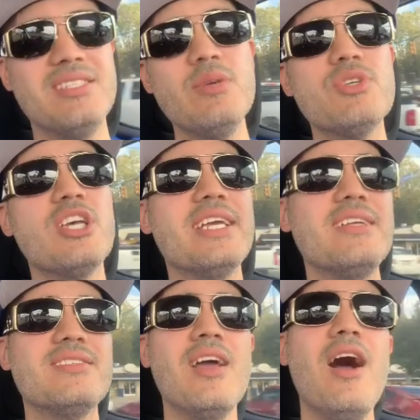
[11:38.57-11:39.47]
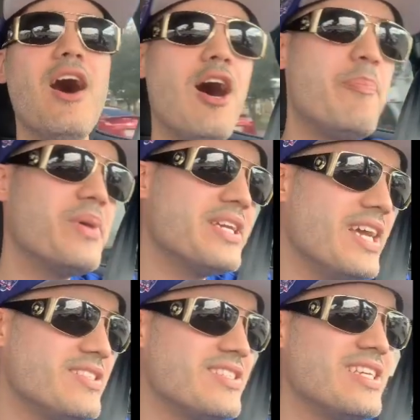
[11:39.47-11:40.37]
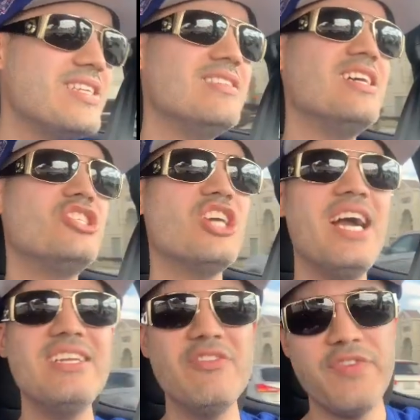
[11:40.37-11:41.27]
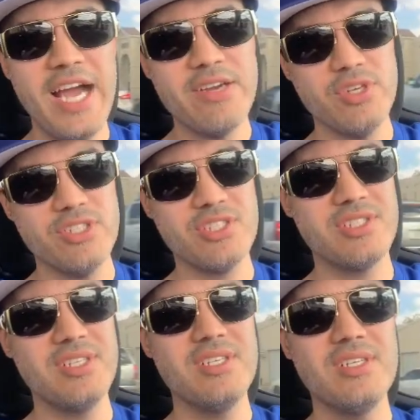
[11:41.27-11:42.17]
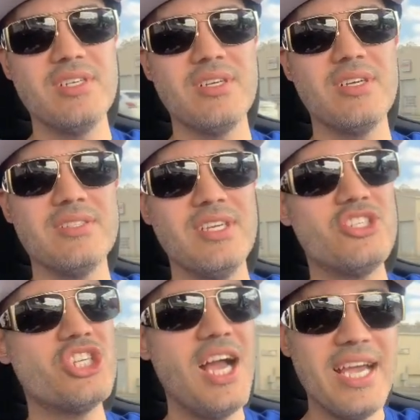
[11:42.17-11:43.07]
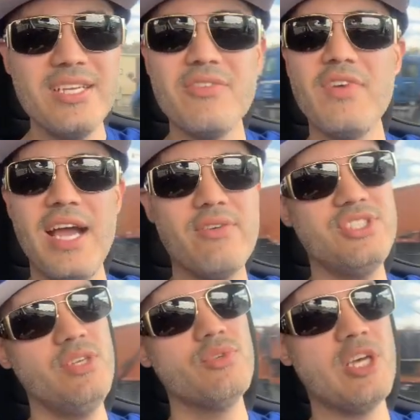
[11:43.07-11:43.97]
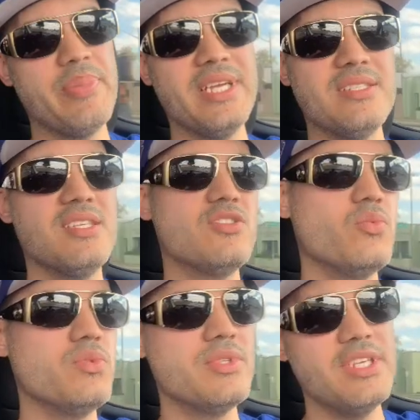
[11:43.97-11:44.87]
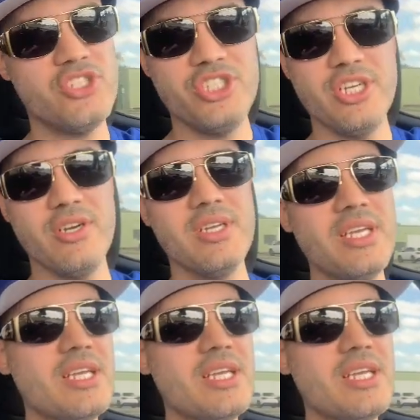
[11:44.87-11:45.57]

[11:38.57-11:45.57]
He was up against the China virus. The China virus he was up against this year.